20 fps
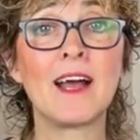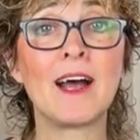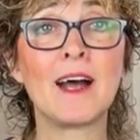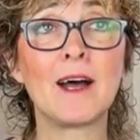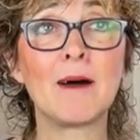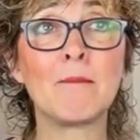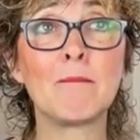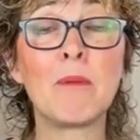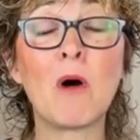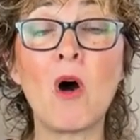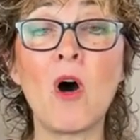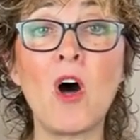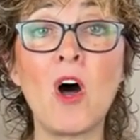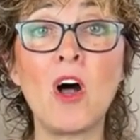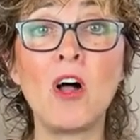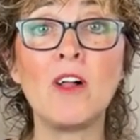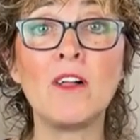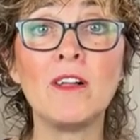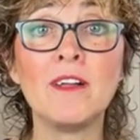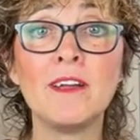
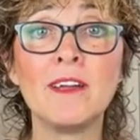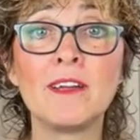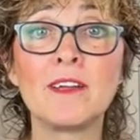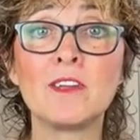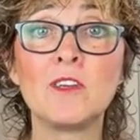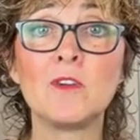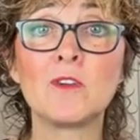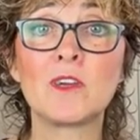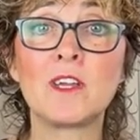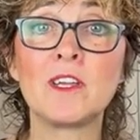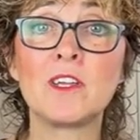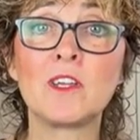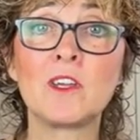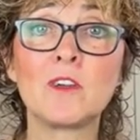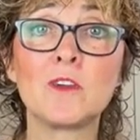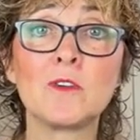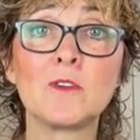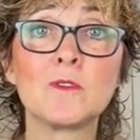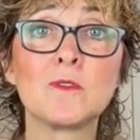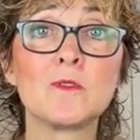ball. You can
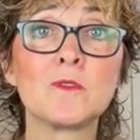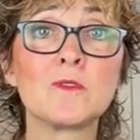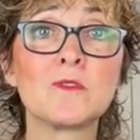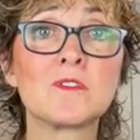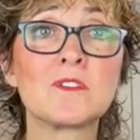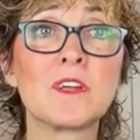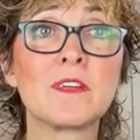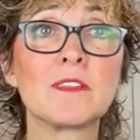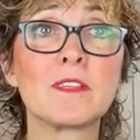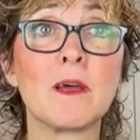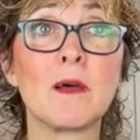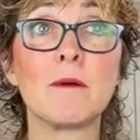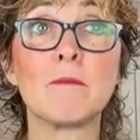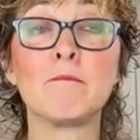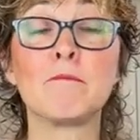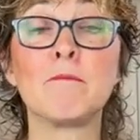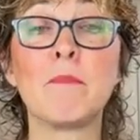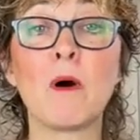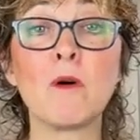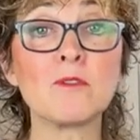use
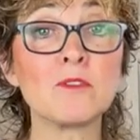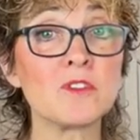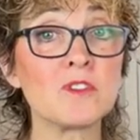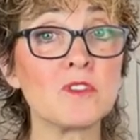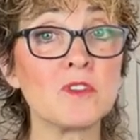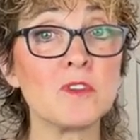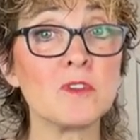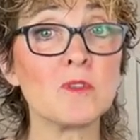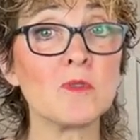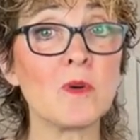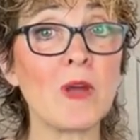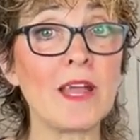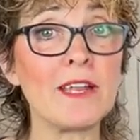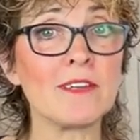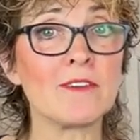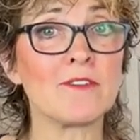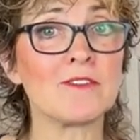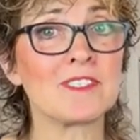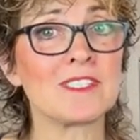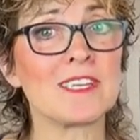the Bosu.
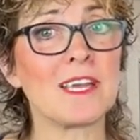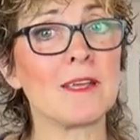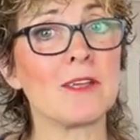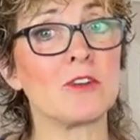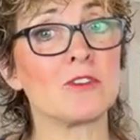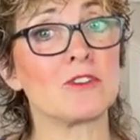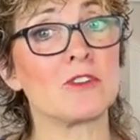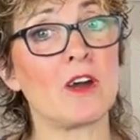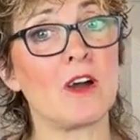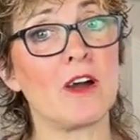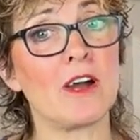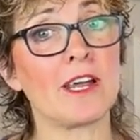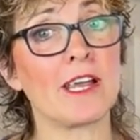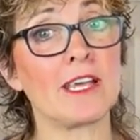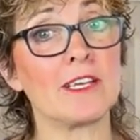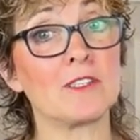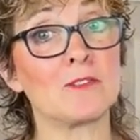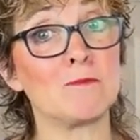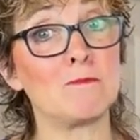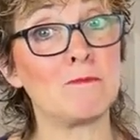And if you say your
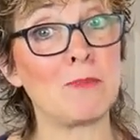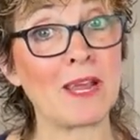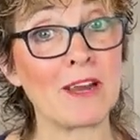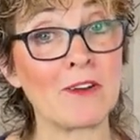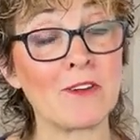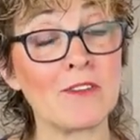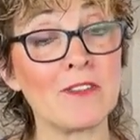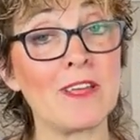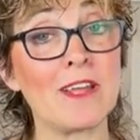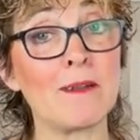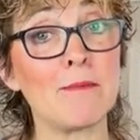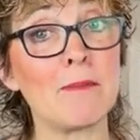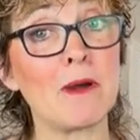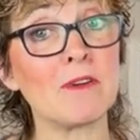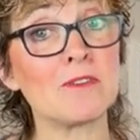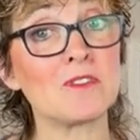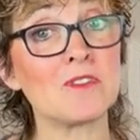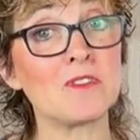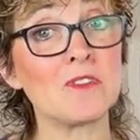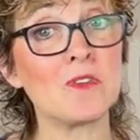dog is bigger than a
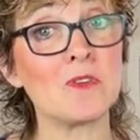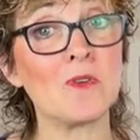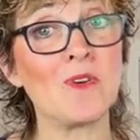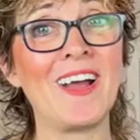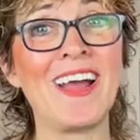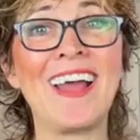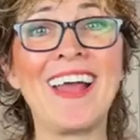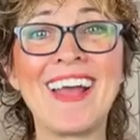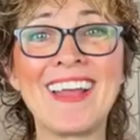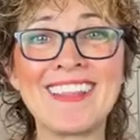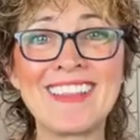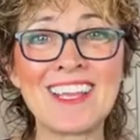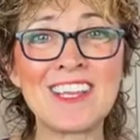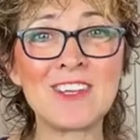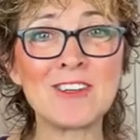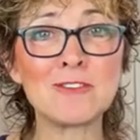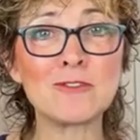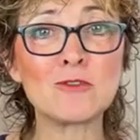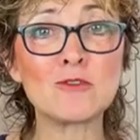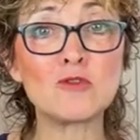Bosu,
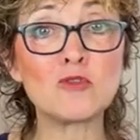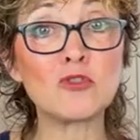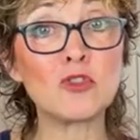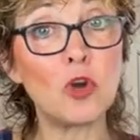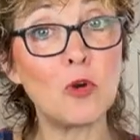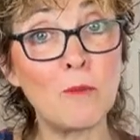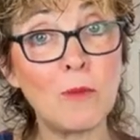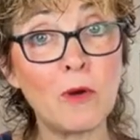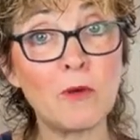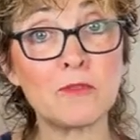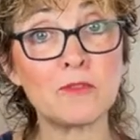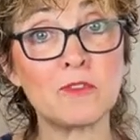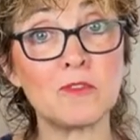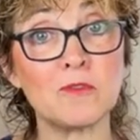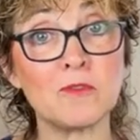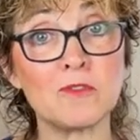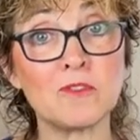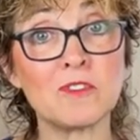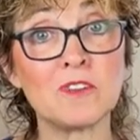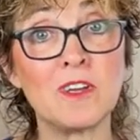then you use 2
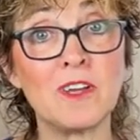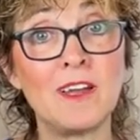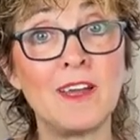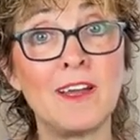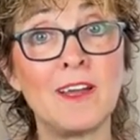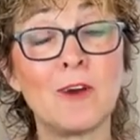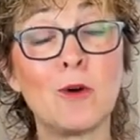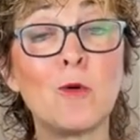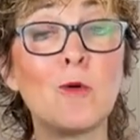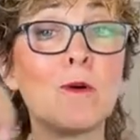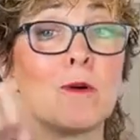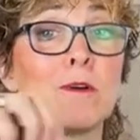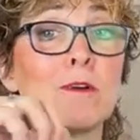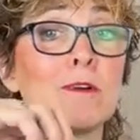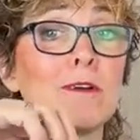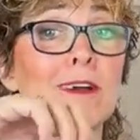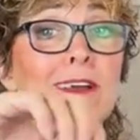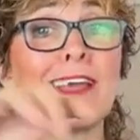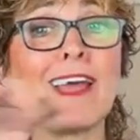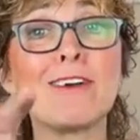Bosus
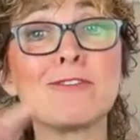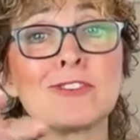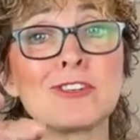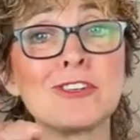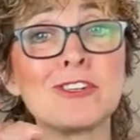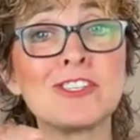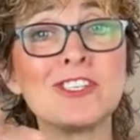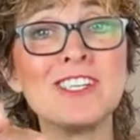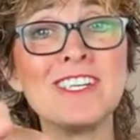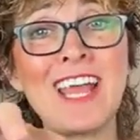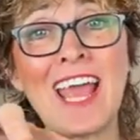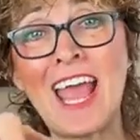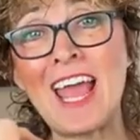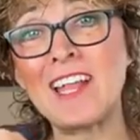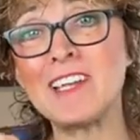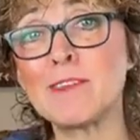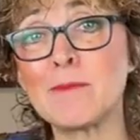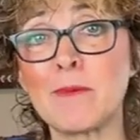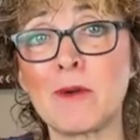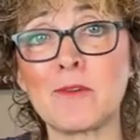or a couch cushion
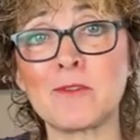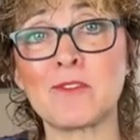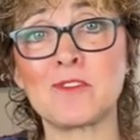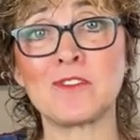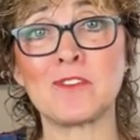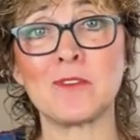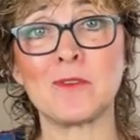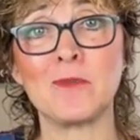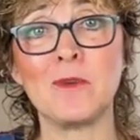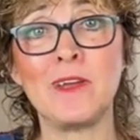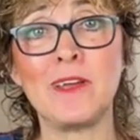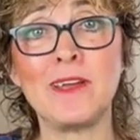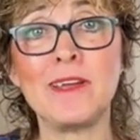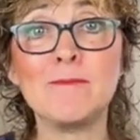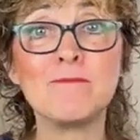and a Bosu,